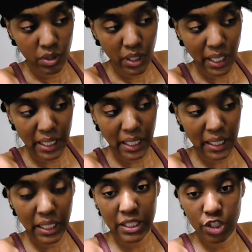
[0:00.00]
I
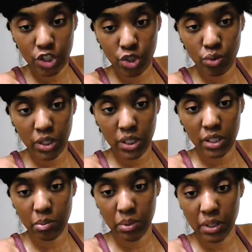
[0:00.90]
like to do
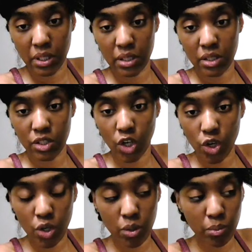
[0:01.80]
this because it
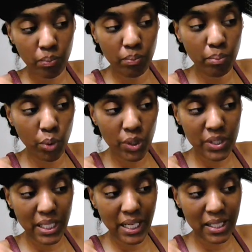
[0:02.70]
all
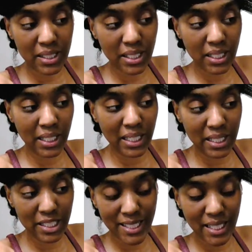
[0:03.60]
boils down to
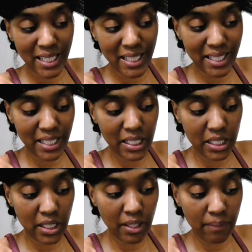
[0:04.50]
getting to the end,
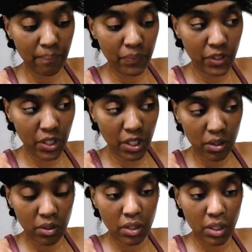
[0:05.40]
you
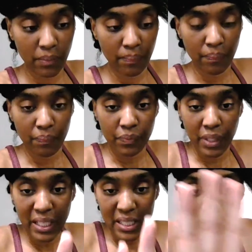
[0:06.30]
know?
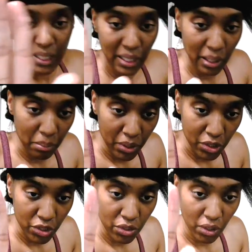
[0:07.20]
That's not that
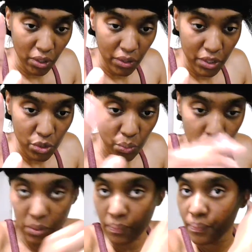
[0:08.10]
much on this
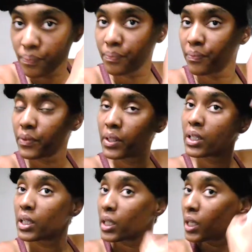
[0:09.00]
one.
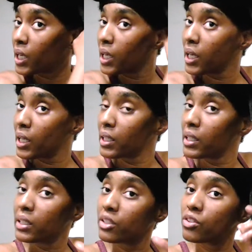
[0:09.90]
And
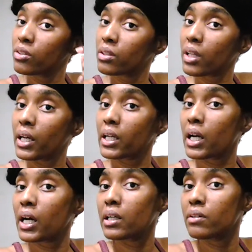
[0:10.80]
then just like
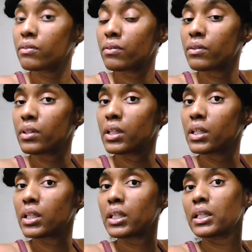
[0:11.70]
kind of
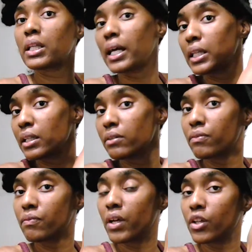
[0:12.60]
lightly
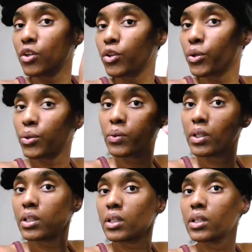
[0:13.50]
feather through
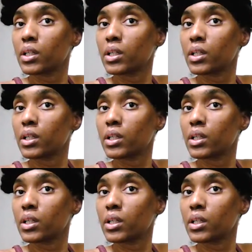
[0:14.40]
it.